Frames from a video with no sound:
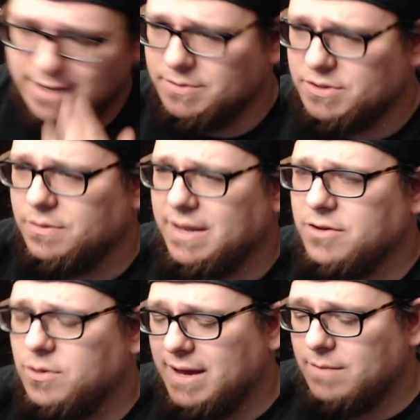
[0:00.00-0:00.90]
So now
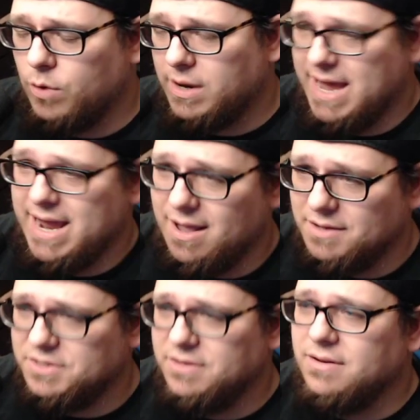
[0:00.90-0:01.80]
you had more chaos,
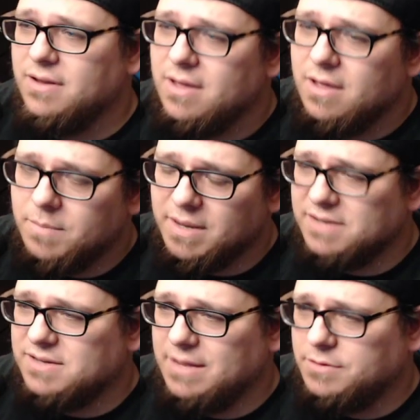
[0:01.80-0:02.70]
and because
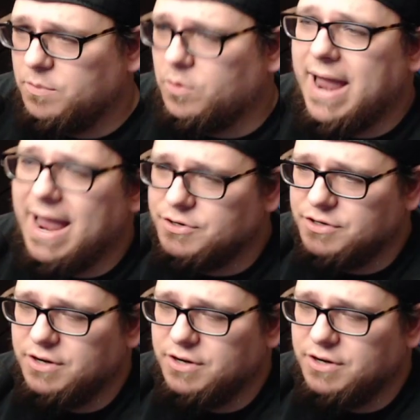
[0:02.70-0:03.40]
of that, it was a little more action.